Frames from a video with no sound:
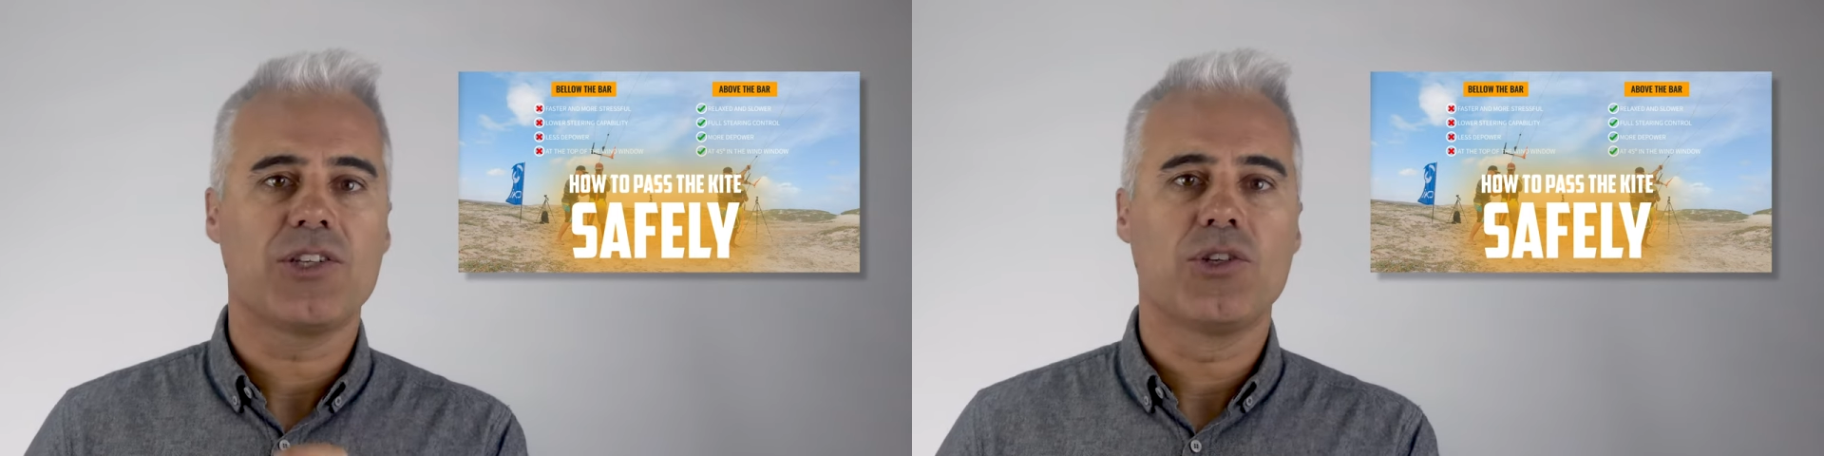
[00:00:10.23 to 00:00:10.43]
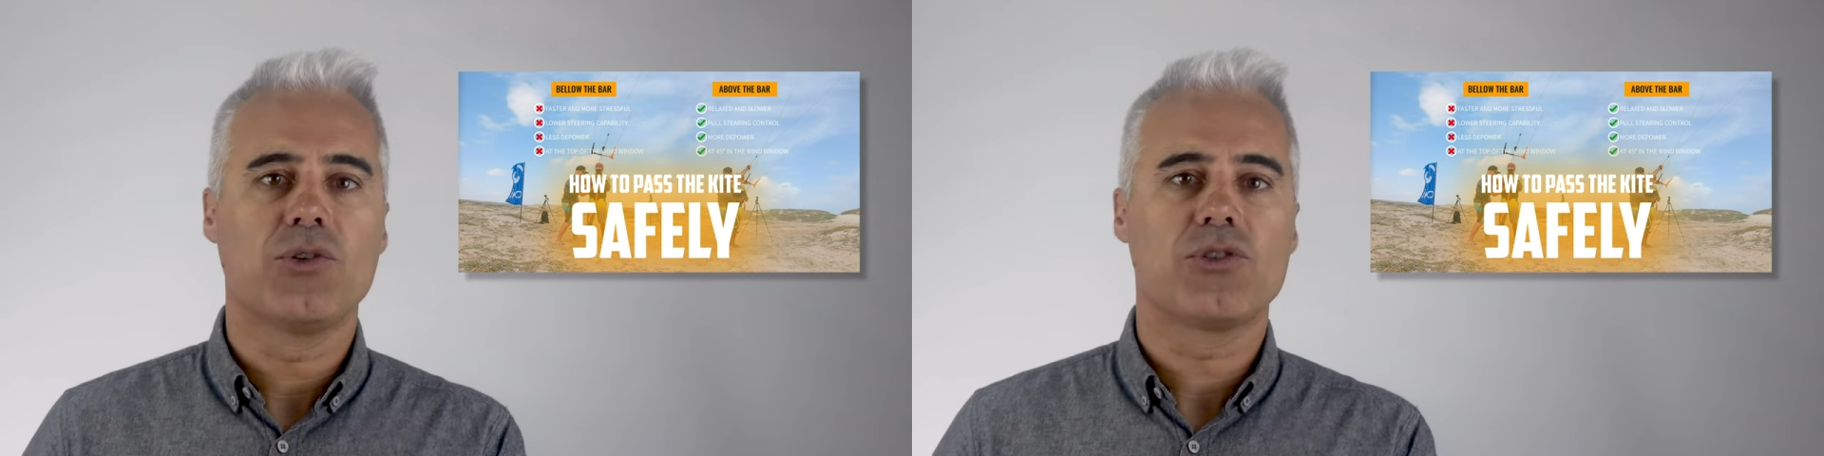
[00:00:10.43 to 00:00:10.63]

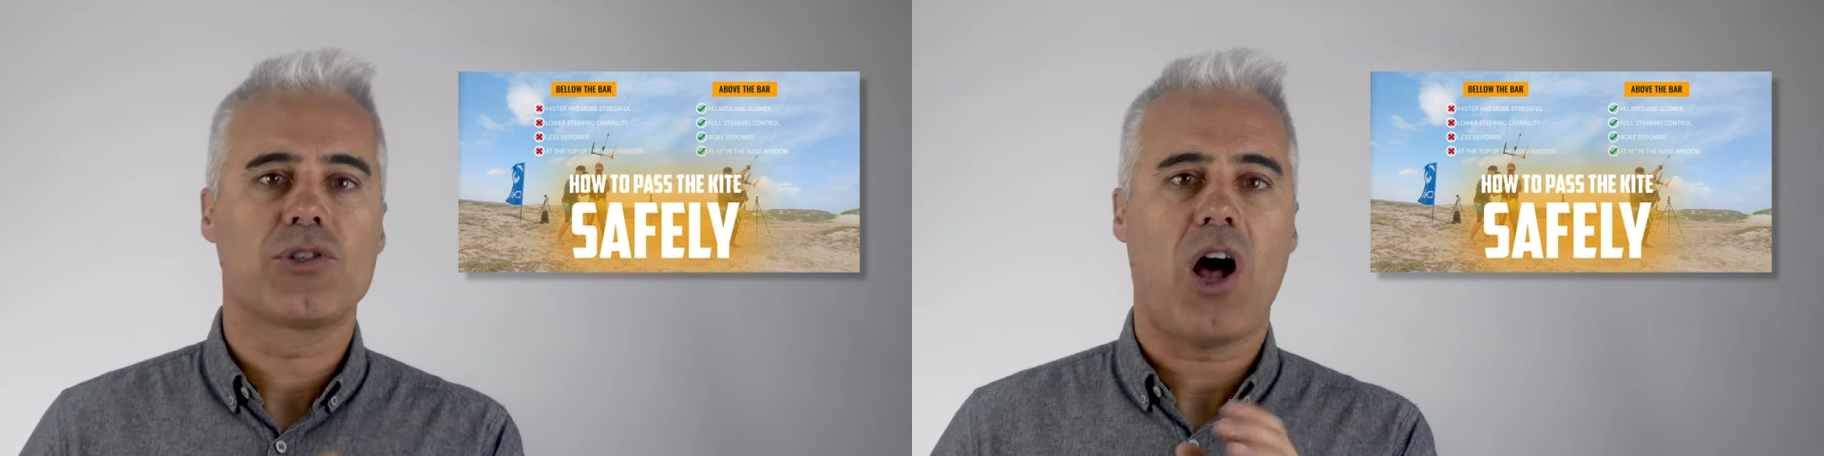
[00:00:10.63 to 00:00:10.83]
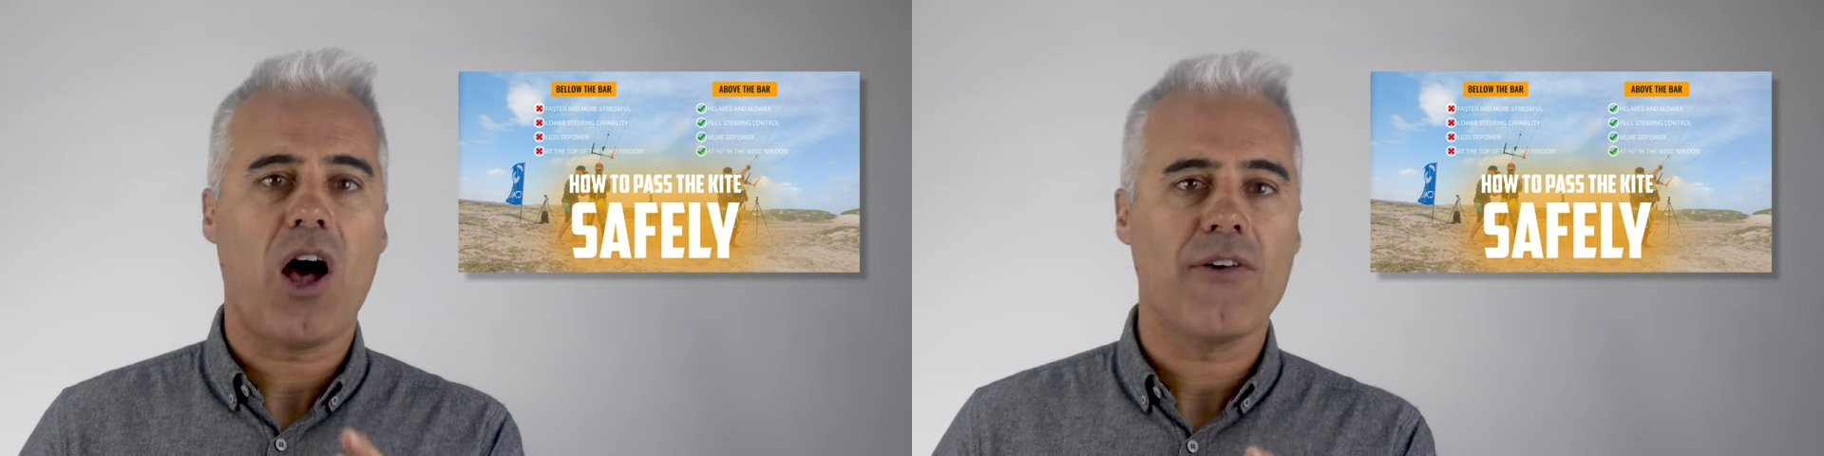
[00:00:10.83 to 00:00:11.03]

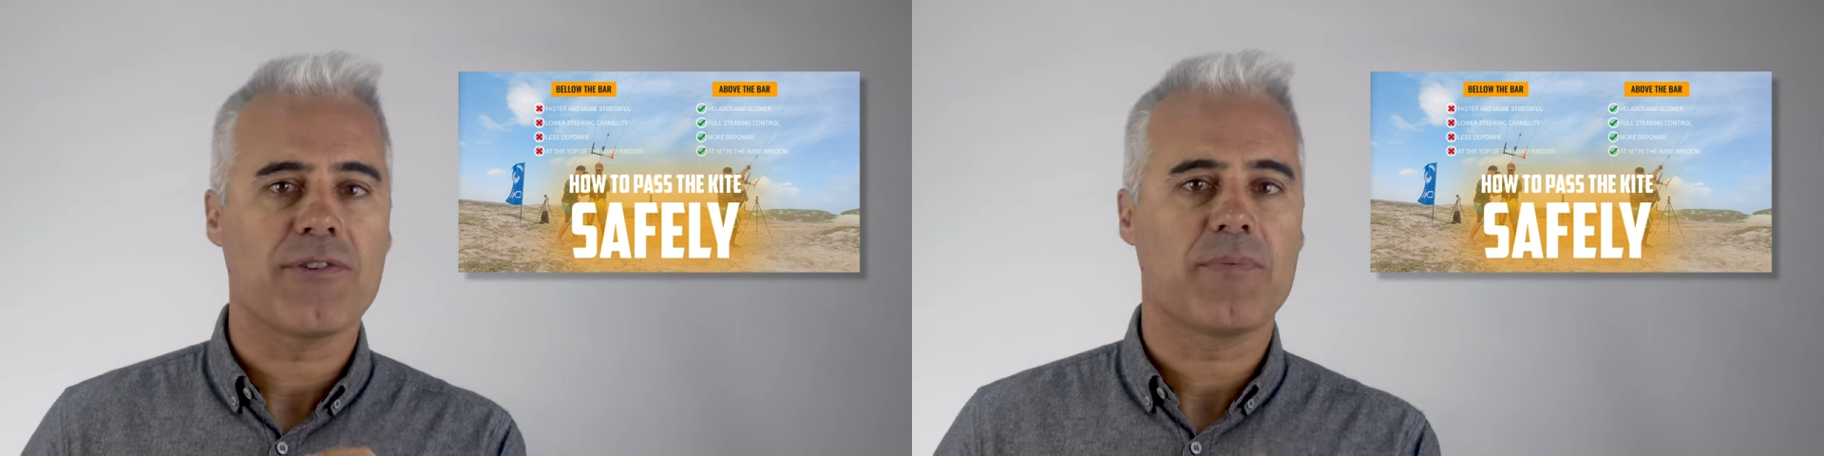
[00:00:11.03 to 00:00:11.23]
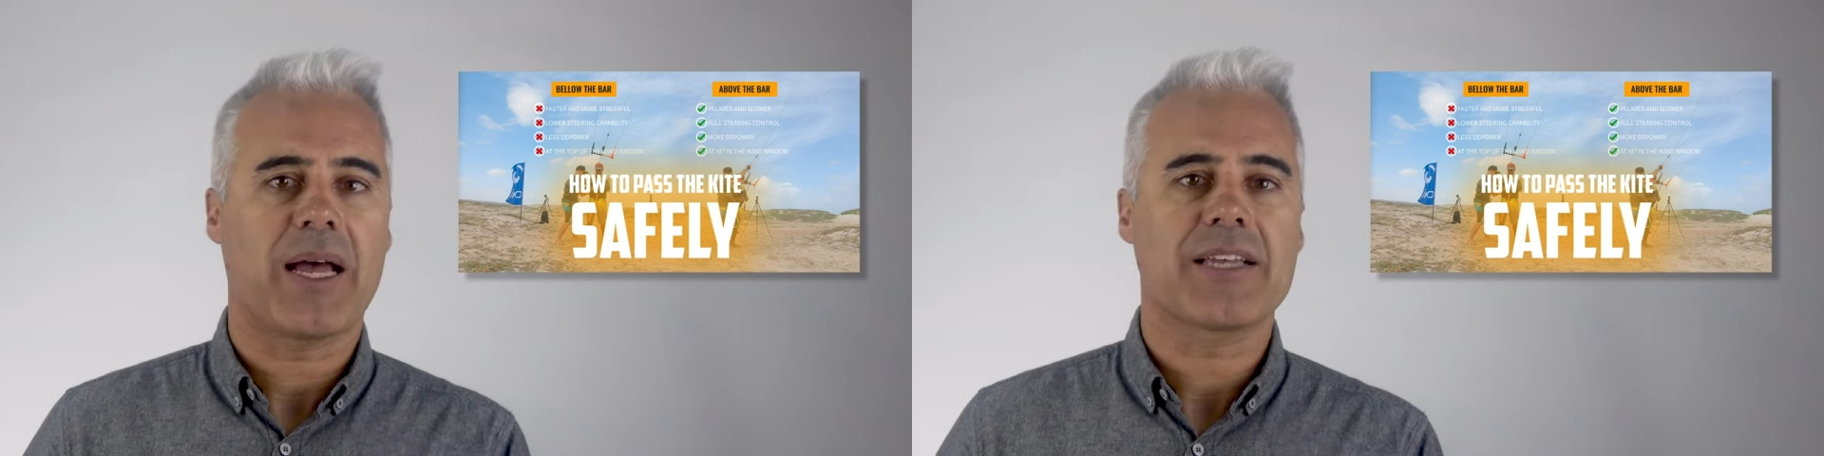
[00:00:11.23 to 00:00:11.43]
used
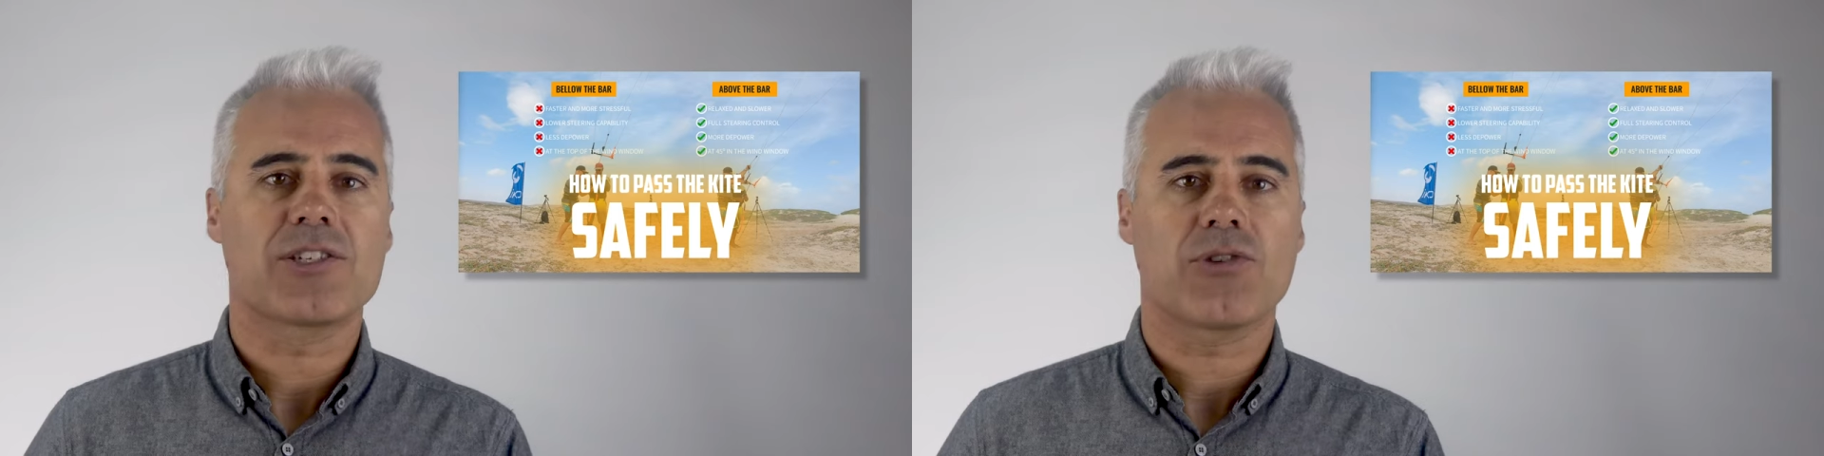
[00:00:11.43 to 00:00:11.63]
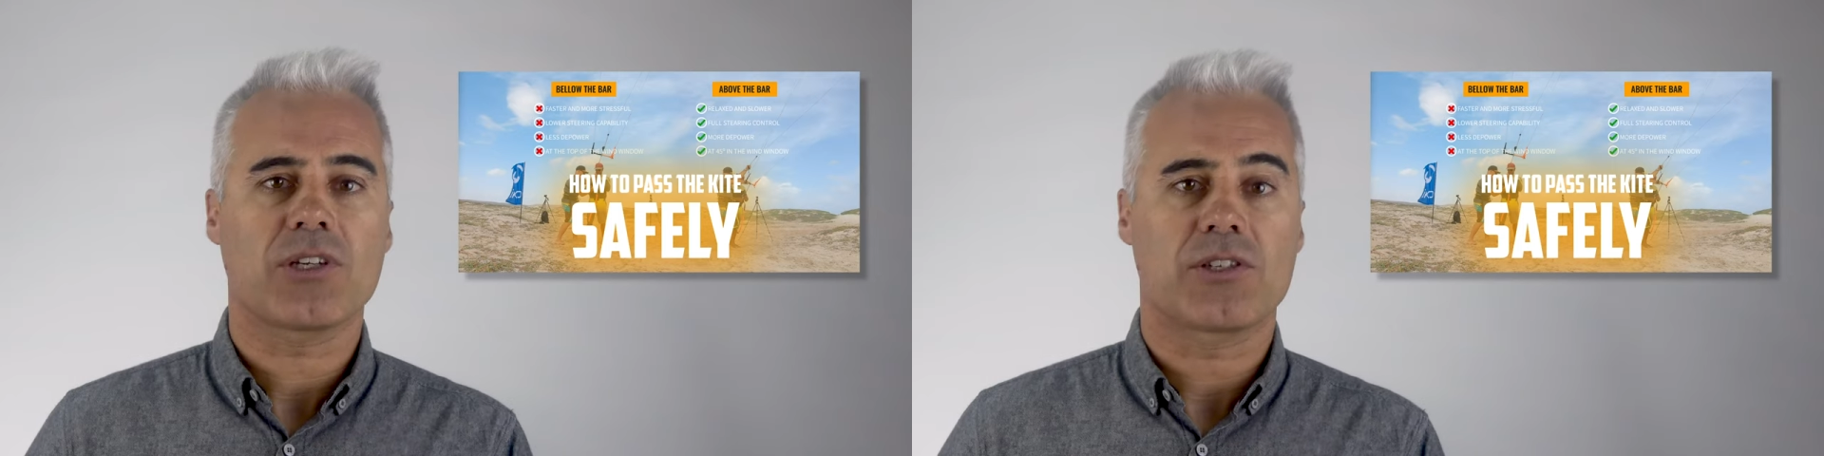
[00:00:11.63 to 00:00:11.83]
often by
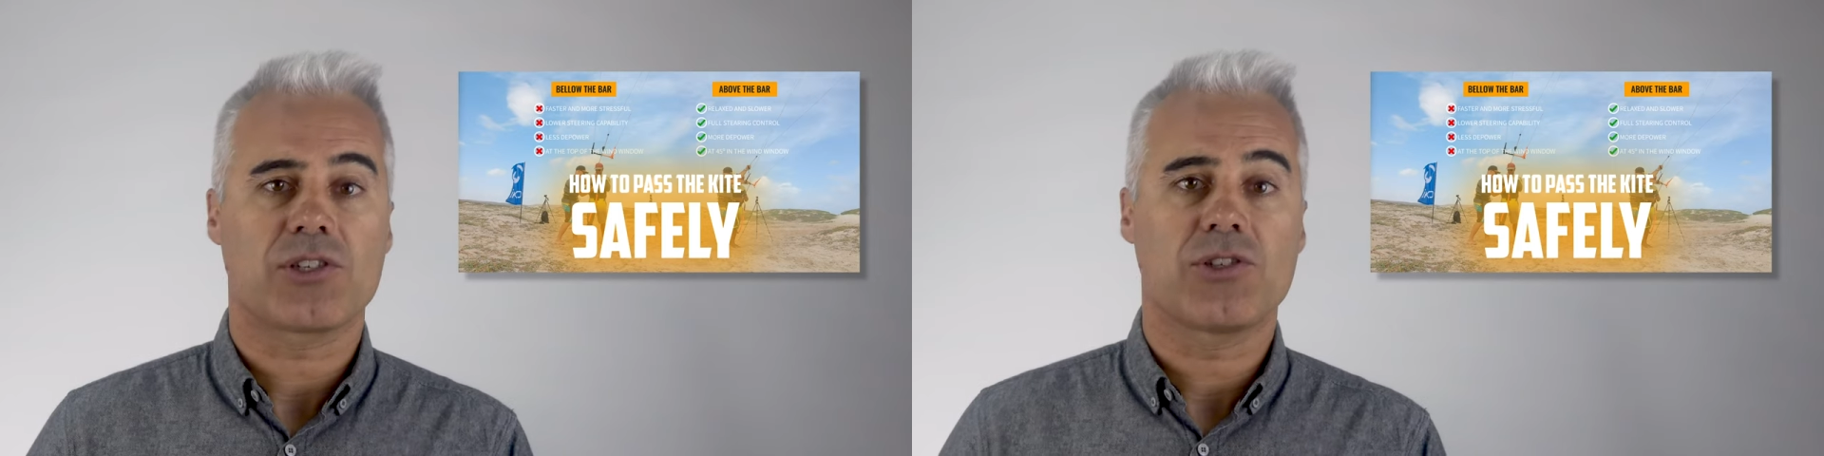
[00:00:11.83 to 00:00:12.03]
instructors